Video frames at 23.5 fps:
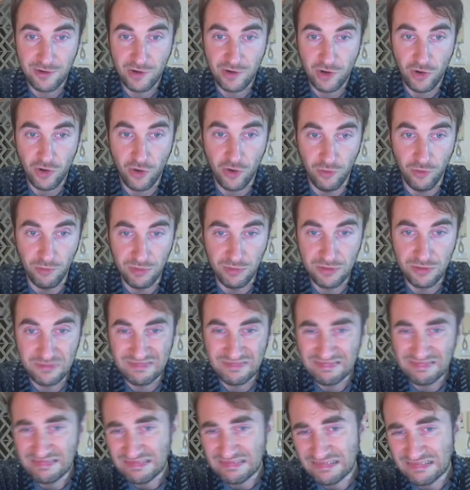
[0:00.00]
home.
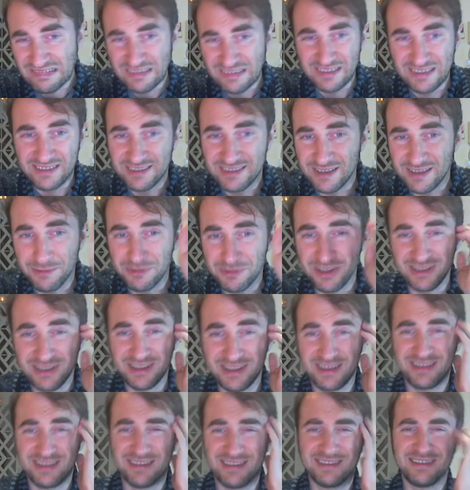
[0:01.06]
Something
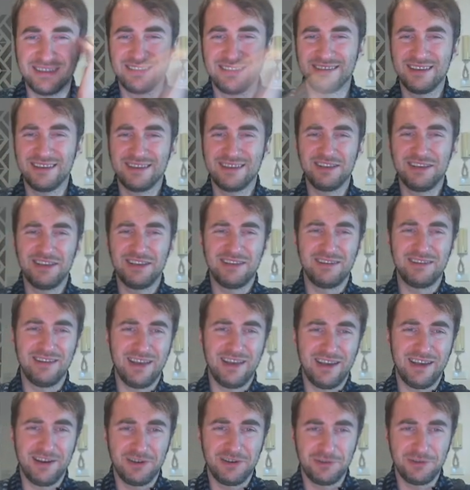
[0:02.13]
like this. That's actually
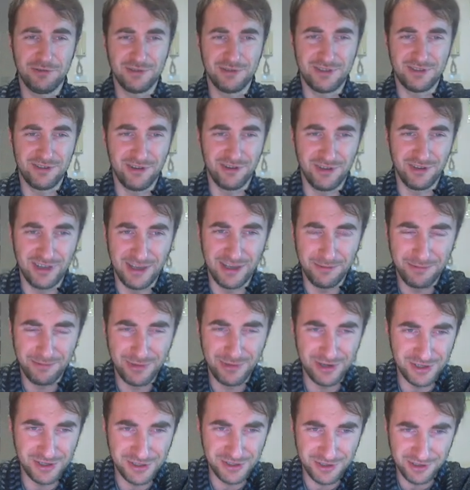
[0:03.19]
not a true story. I'm
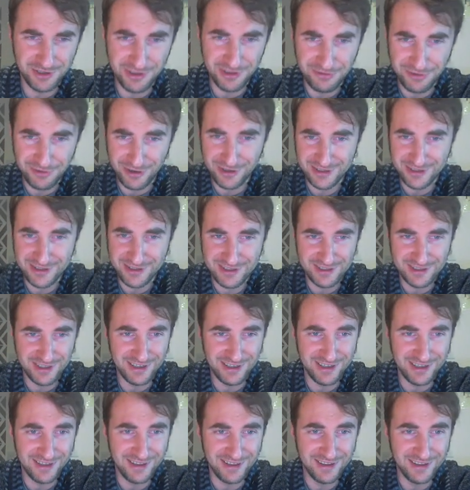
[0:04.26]
pretty sure the fox,
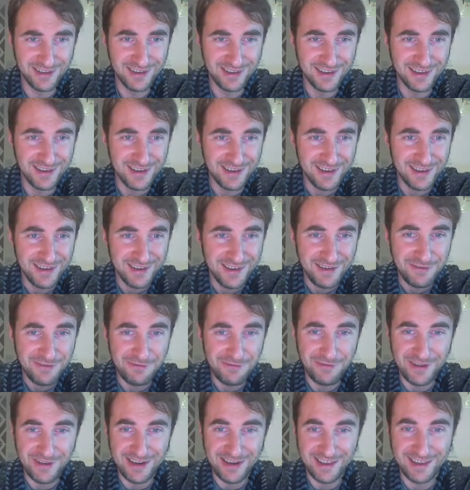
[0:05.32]

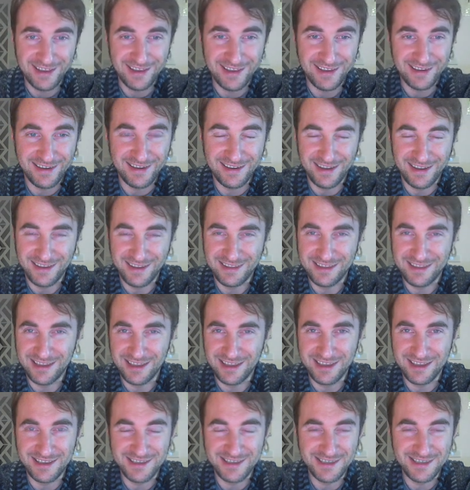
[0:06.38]
Finnegan, I
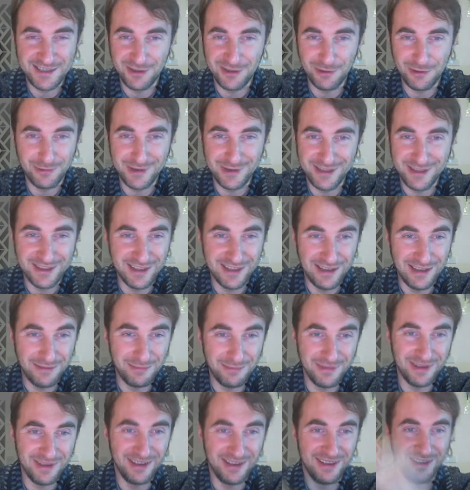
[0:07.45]
think he's still with
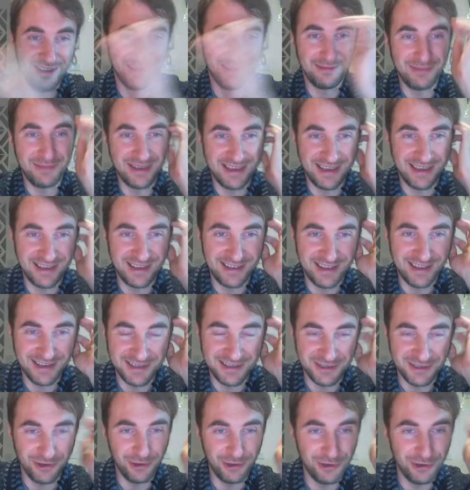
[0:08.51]
them. Mikayla
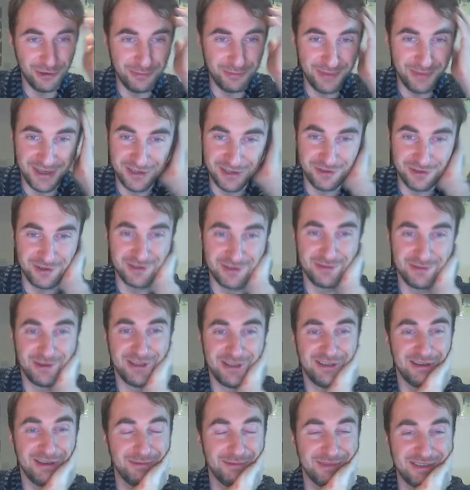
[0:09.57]
has all her pictures
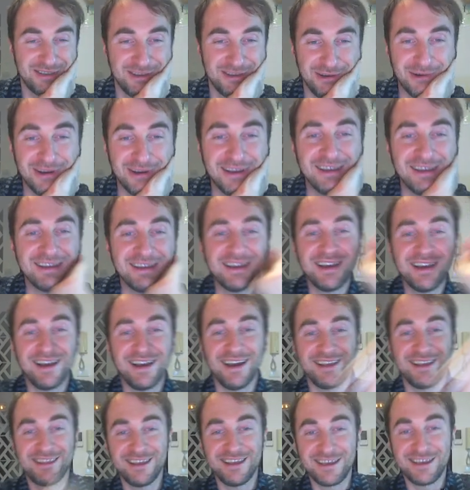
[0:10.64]
with him, so
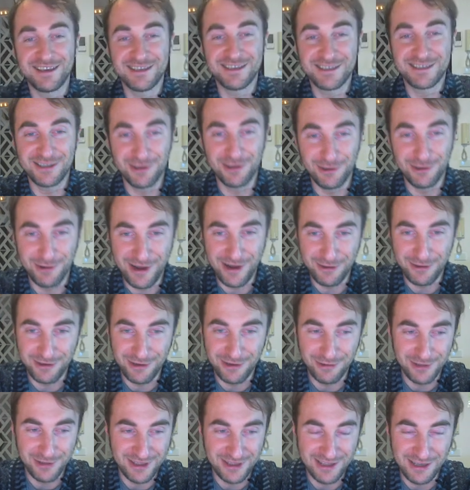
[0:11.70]
I think he's still around
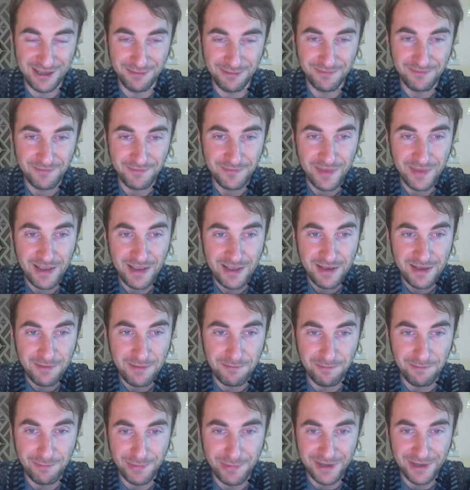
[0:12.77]
there with them.
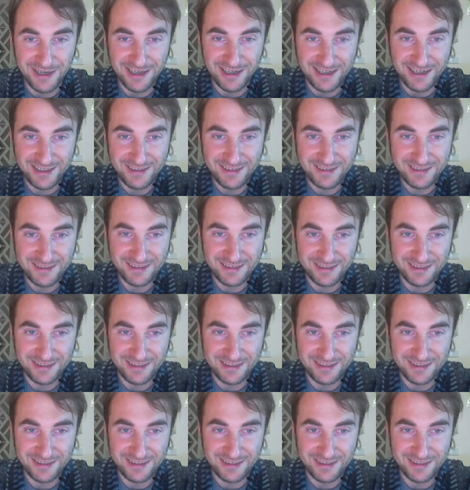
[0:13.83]
But